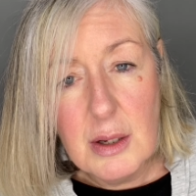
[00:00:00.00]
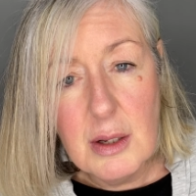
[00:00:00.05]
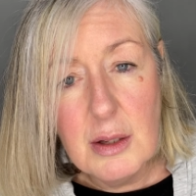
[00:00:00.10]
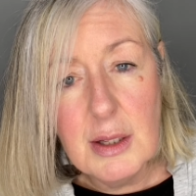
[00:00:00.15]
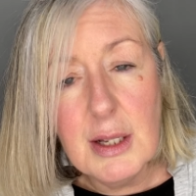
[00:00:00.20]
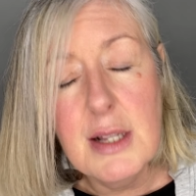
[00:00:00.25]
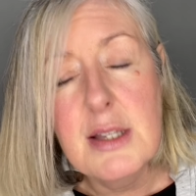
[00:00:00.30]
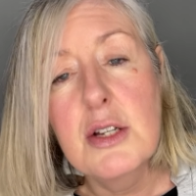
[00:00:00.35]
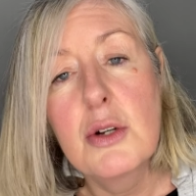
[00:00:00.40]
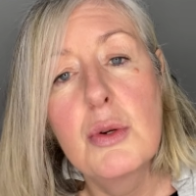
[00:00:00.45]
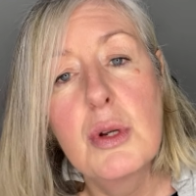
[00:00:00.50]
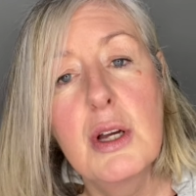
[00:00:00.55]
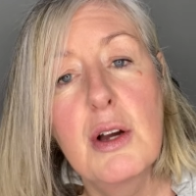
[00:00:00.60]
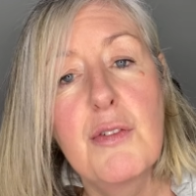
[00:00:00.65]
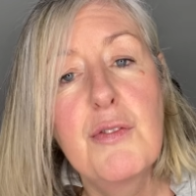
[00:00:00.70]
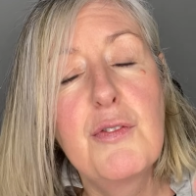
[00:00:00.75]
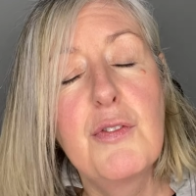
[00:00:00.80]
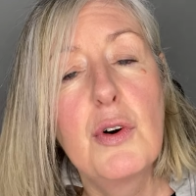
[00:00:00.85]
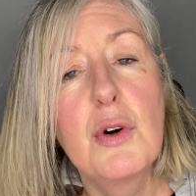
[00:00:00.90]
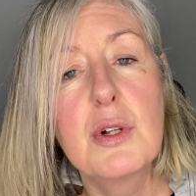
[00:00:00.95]
That's only a
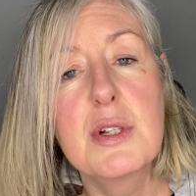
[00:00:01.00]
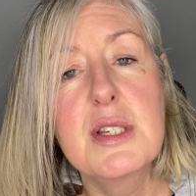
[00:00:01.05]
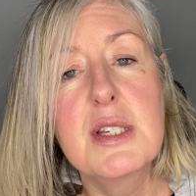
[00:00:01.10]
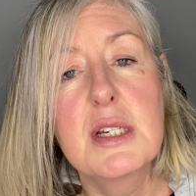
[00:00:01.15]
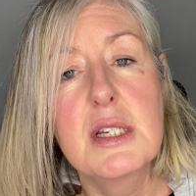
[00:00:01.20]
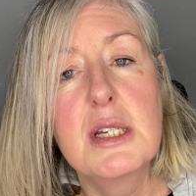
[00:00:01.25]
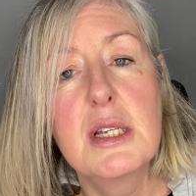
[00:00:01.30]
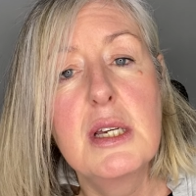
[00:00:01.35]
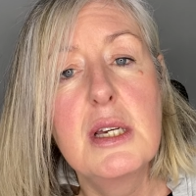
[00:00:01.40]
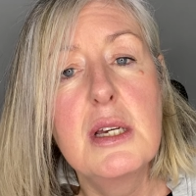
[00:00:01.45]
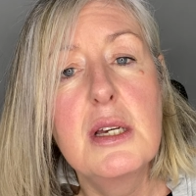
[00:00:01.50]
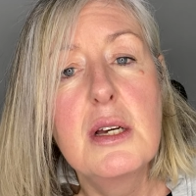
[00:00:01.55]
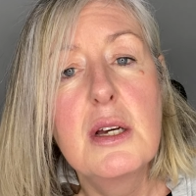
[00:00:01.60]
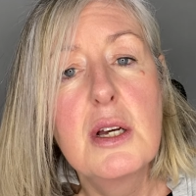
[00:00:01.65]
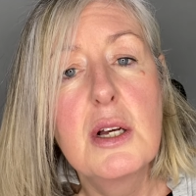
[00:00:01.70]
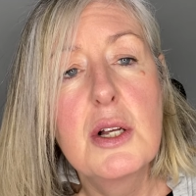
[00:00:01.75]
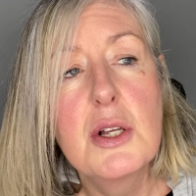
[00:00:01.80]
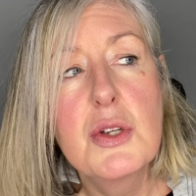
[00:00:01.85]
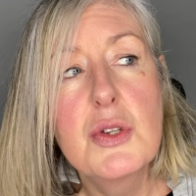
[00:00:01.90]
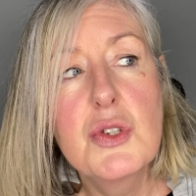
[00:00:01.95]
falsity
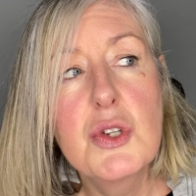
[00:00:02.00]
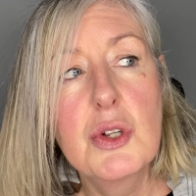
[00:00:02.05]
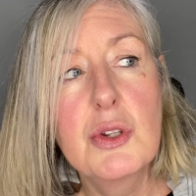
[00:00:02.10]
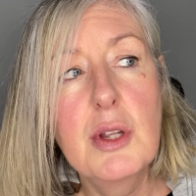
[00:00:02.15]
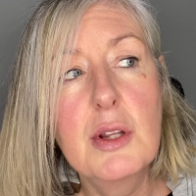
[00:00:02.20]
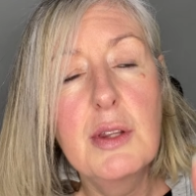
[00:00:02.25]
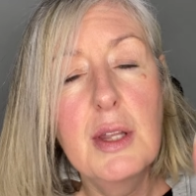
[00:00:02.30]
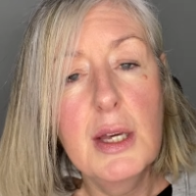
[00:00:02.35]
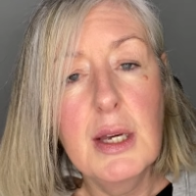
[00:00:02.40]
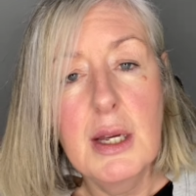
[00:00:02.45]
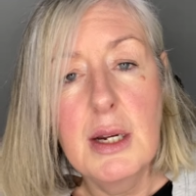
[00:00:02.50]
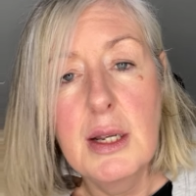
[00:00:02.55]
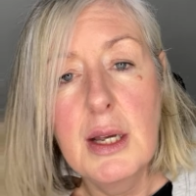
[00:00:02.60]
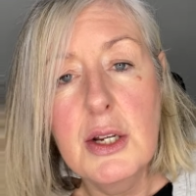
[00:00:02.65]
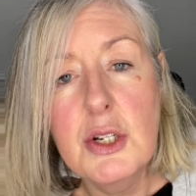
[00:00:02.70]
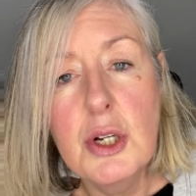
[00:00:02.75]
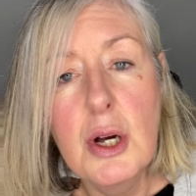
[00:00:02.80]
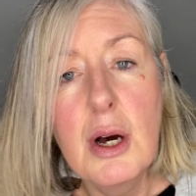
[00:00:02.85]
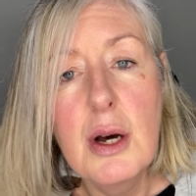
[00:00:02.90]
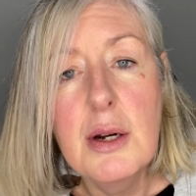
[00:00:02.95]
so that they can
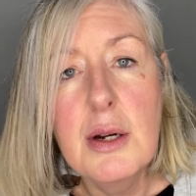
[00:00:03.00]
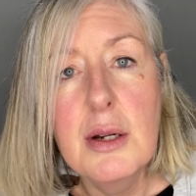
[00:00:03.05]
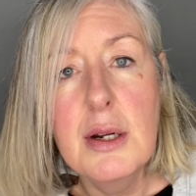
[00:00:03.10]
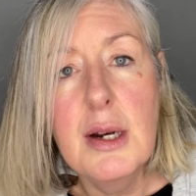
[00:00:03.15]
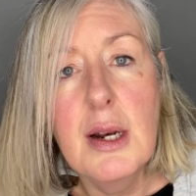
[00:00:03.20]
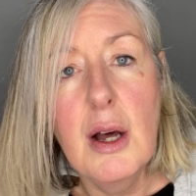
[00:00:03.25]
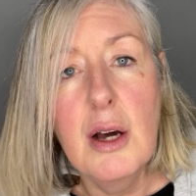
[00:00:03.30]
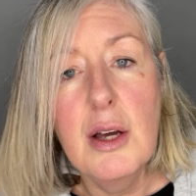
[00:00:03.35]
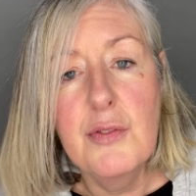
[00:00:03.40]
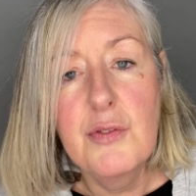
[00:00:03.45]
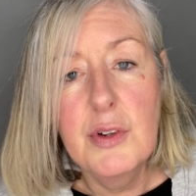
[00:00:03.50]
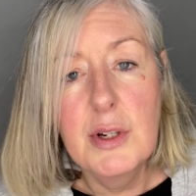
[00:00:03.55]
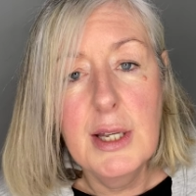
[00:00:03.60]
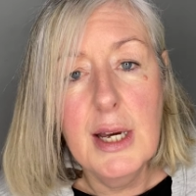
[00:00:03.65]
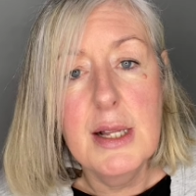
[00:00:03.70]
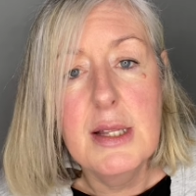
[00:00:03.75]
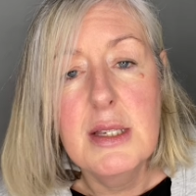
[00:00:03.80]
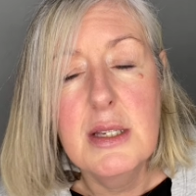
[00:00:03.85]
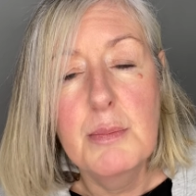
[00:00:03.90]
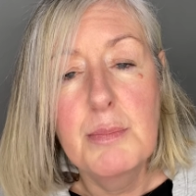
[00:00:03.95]
get on in life and
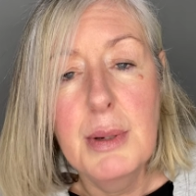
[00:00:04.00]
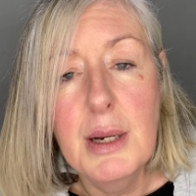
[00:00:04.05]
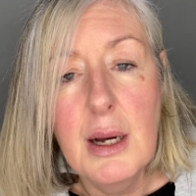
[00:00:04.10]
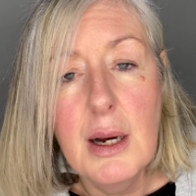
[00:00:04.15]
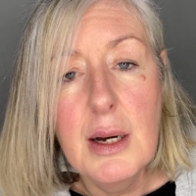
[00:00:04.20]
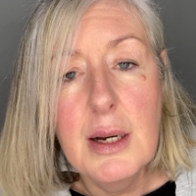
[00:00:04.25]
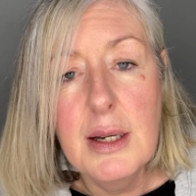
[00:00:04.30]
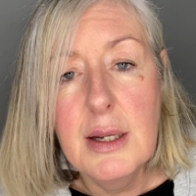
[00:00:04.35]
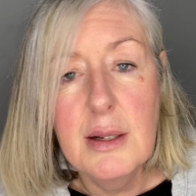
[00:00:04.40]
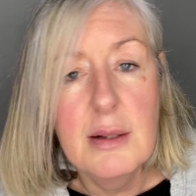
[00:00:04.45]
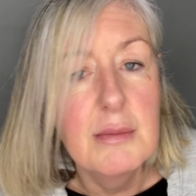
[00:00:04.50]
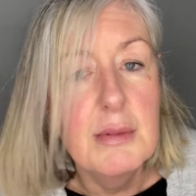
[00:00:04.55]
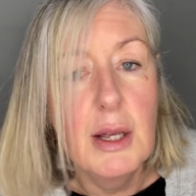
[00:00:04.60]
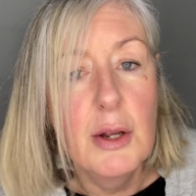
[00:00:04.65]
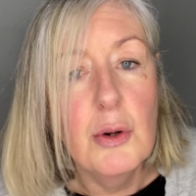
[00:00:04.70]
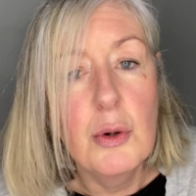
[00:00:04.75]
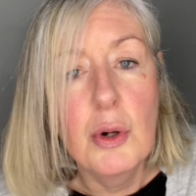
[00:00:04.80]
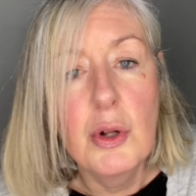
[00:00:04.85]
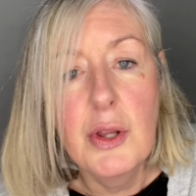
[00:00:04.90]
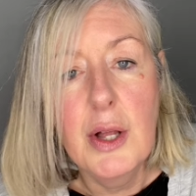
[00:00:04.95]
get supply and
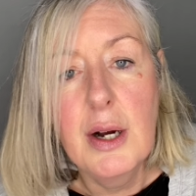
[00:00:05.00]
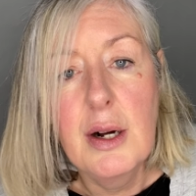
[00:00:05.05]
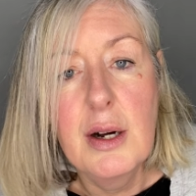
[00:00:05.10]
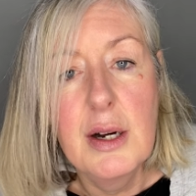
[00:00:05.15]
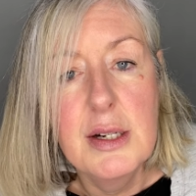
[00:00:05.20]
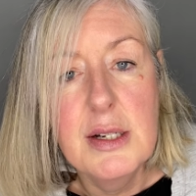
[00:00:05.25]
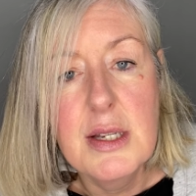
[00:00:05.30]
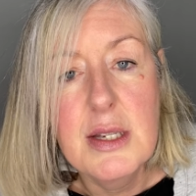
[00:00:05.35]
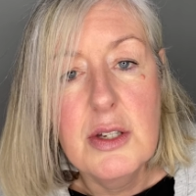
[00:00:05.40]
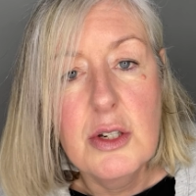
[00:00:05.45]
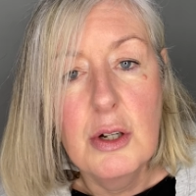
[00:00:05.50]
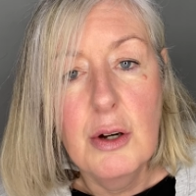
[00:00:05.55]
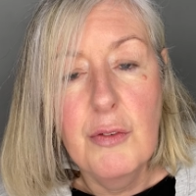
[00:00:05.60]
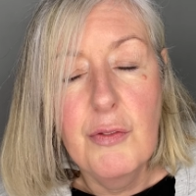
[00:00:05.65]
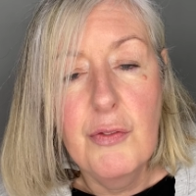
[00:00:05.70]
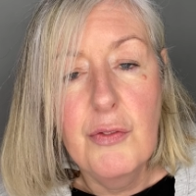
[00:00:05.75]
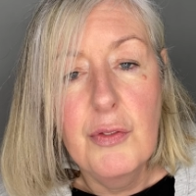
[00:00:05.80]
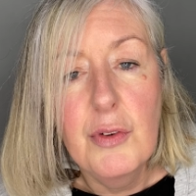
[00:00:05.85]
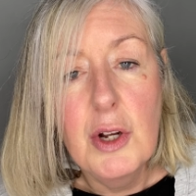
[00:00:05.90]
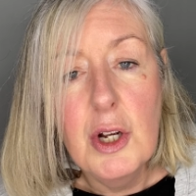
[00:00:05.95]
all that kind of
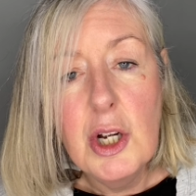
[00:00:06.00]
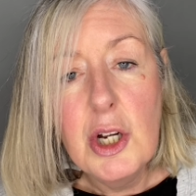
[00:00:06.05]
stuff.